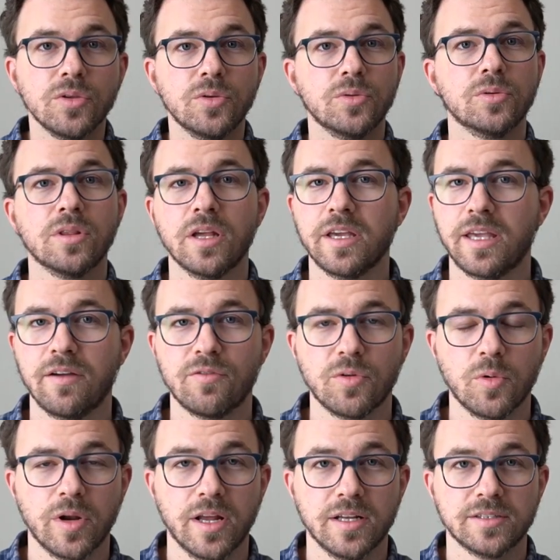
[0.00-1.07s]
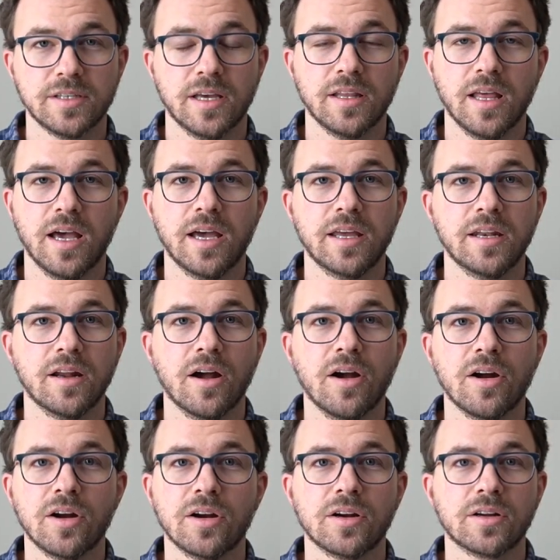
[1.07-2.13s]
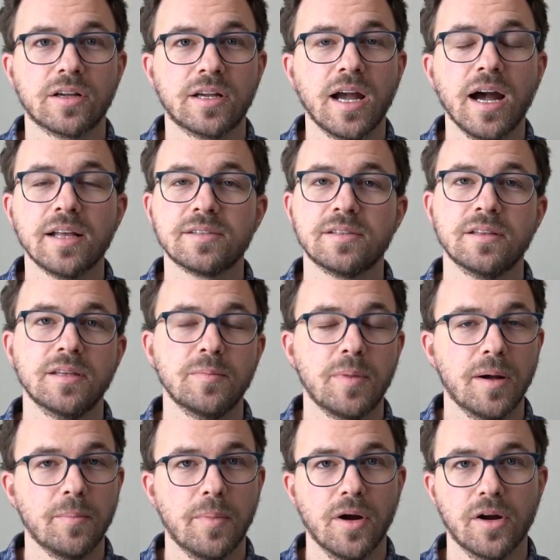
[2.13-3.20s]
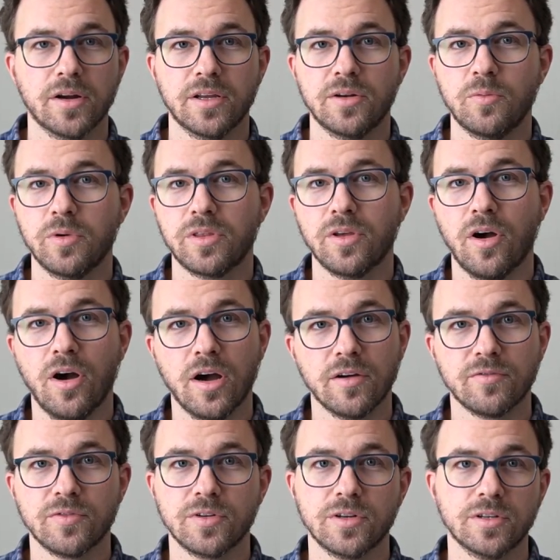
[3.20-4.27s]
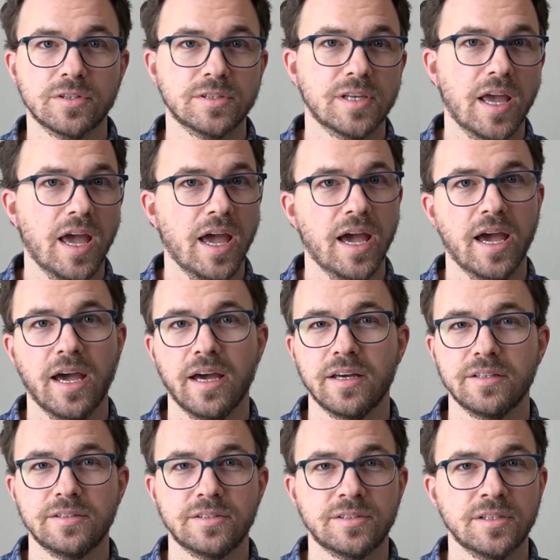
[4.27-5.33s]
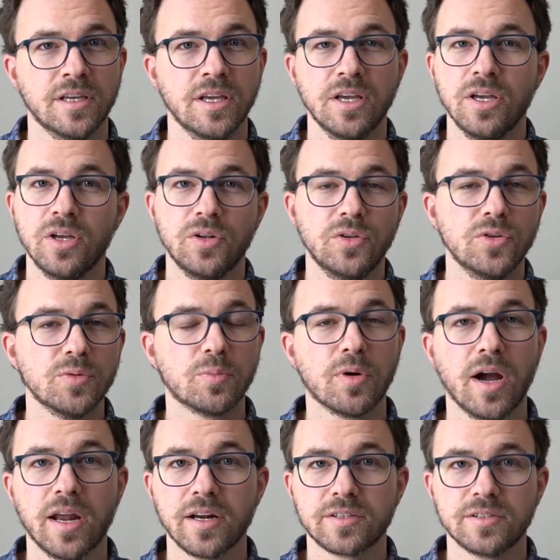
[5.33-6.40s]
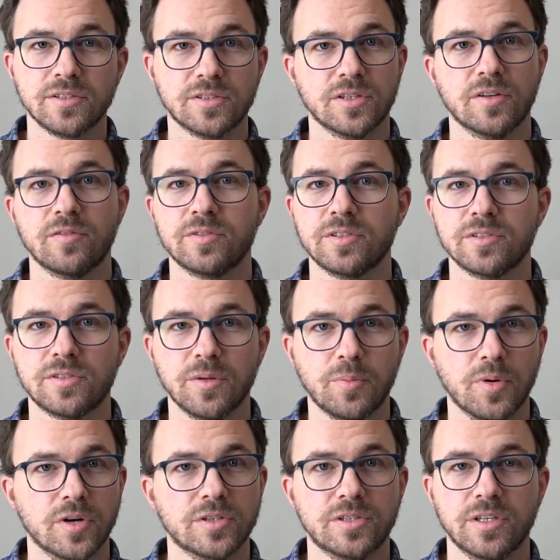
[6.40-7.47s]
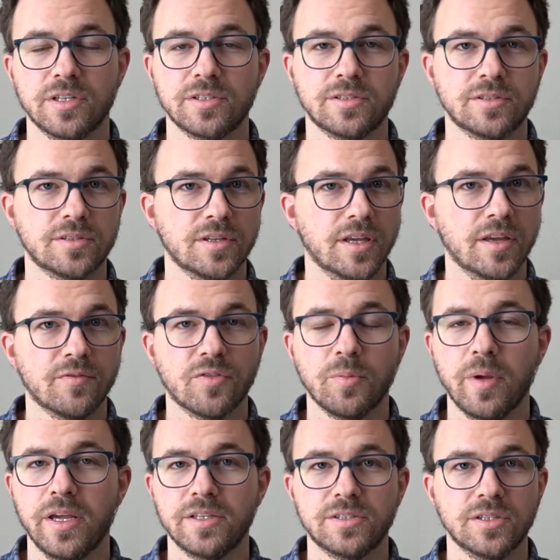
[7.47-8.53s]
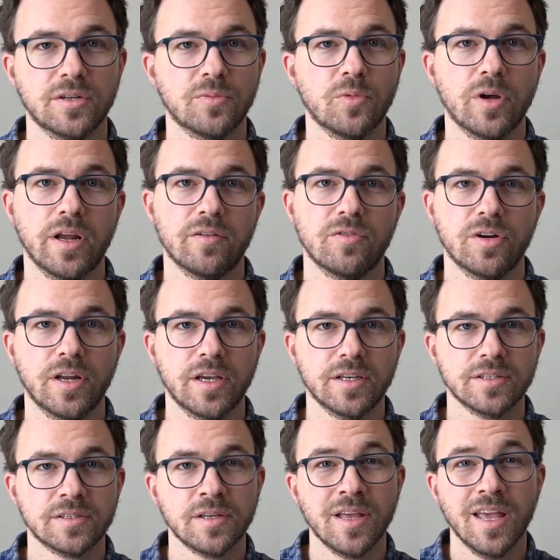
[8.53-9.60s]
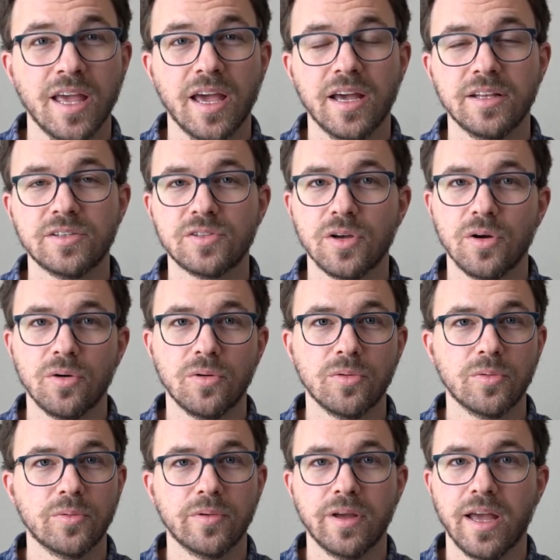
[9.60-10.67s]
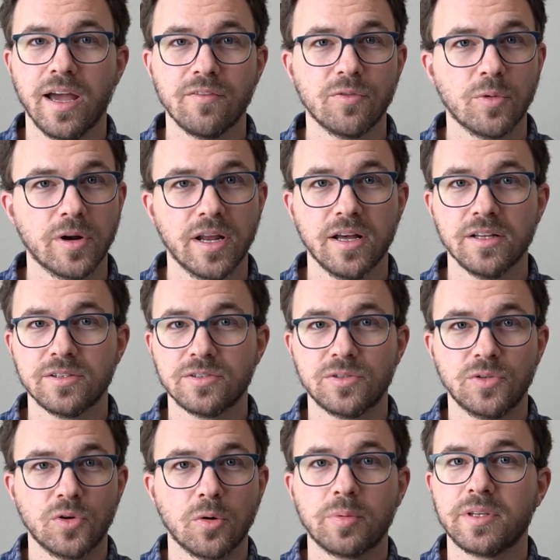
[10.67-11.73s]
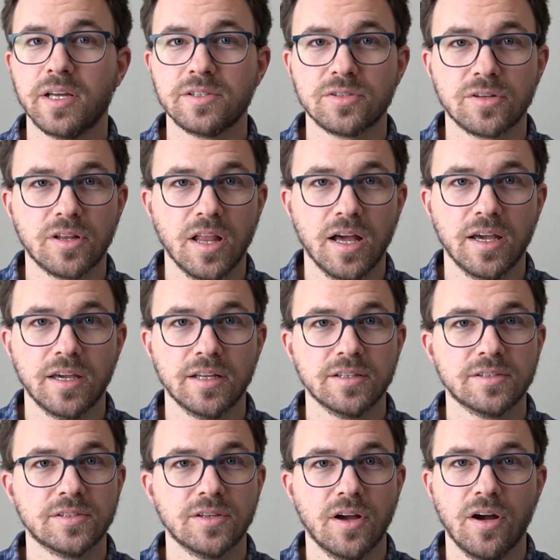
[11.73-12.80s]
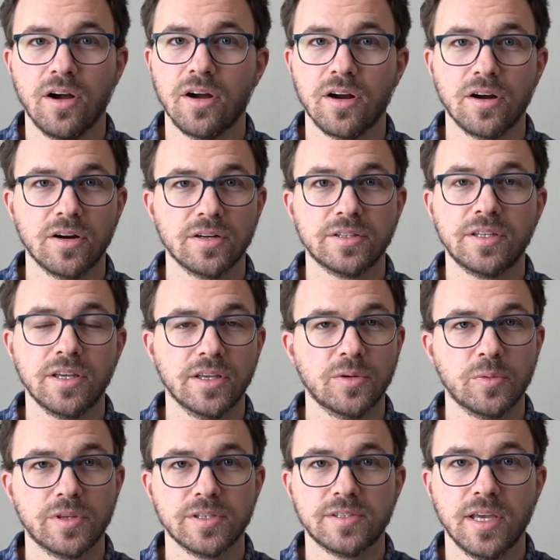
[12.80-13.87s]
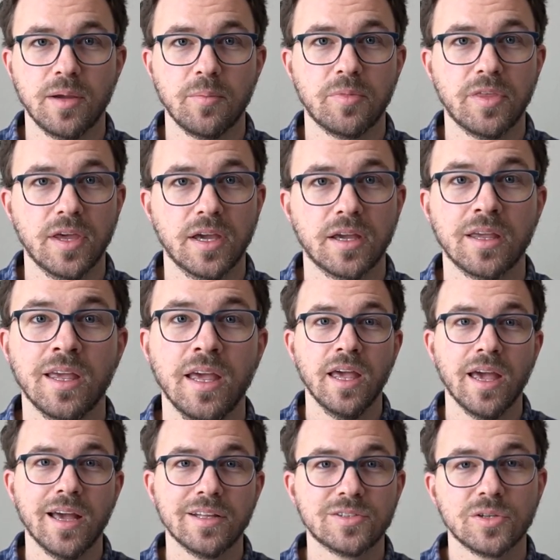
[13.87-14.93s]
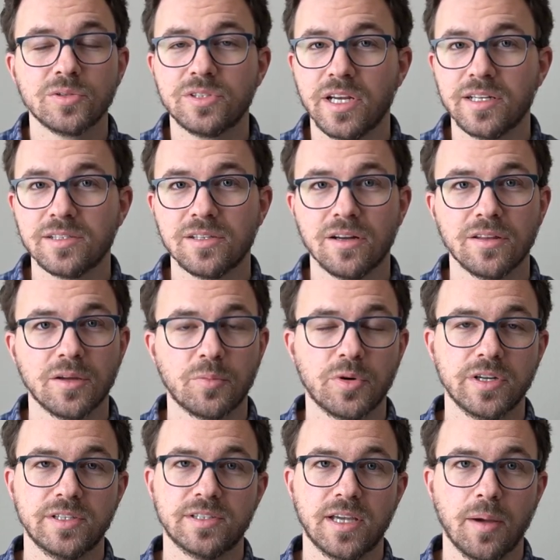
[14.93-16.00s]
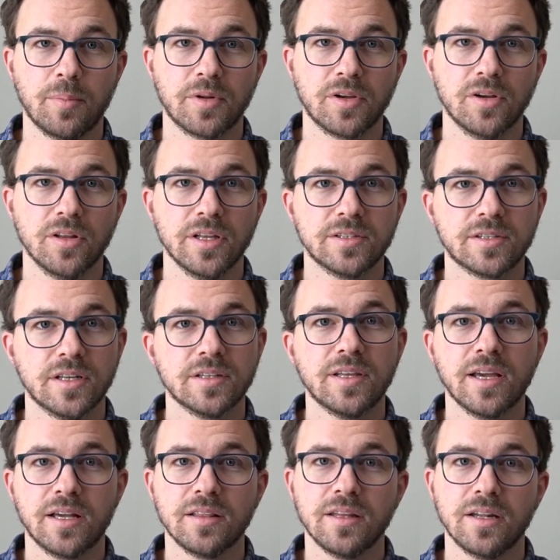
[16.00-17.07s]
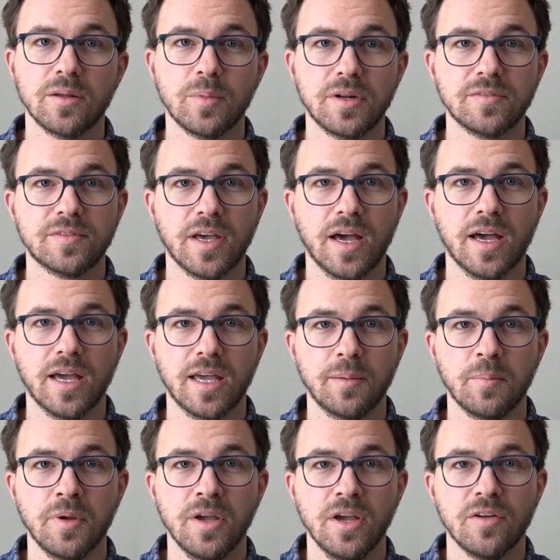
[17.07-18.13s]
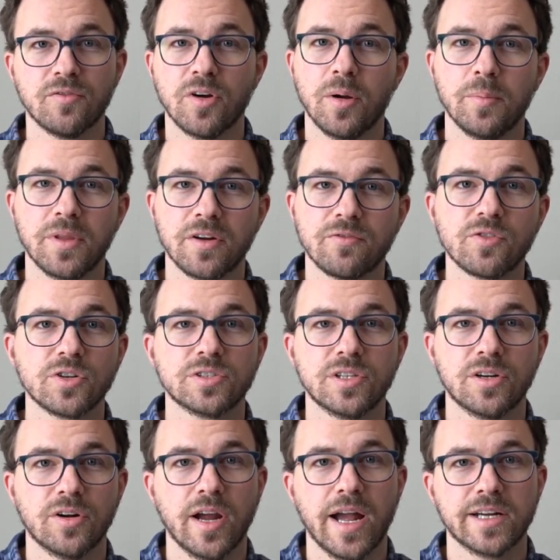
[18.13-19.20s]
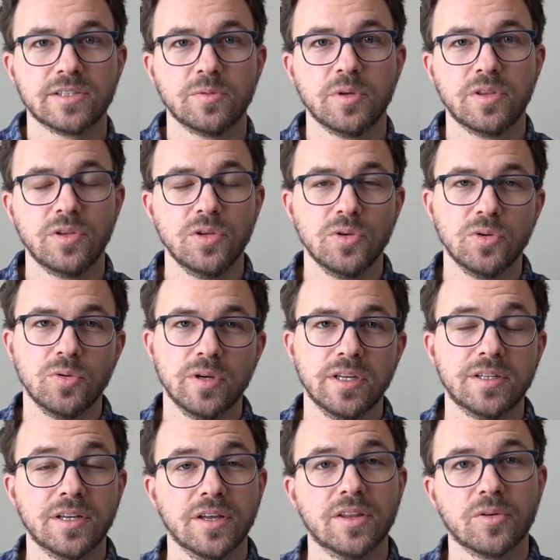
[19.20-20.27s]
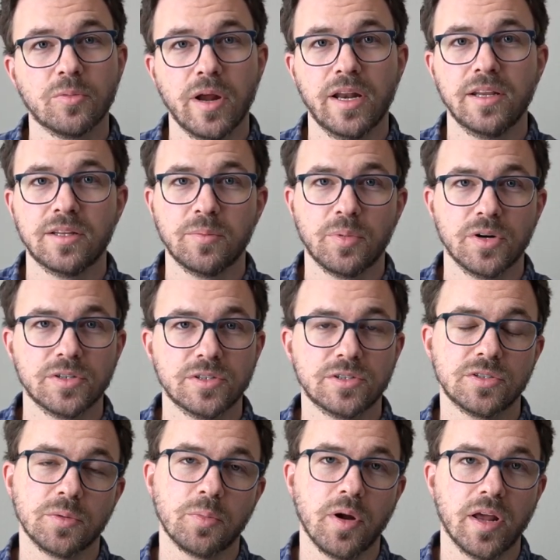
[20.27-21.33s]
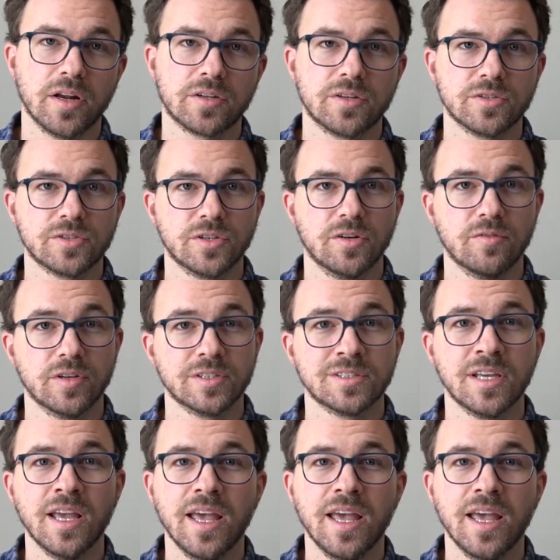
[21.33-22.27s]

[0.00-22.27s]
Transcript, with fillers: You, like everyone else online, are constantly bombarded with offers, ads, new products and services to purchase, information, whatever it is. And so everyone else, your potential clients, are dealing with the same thing. And so chances are they're pretty skeptical. It's going to take a little bit of time from their first interaction with you until they're ready to purchase your product or service.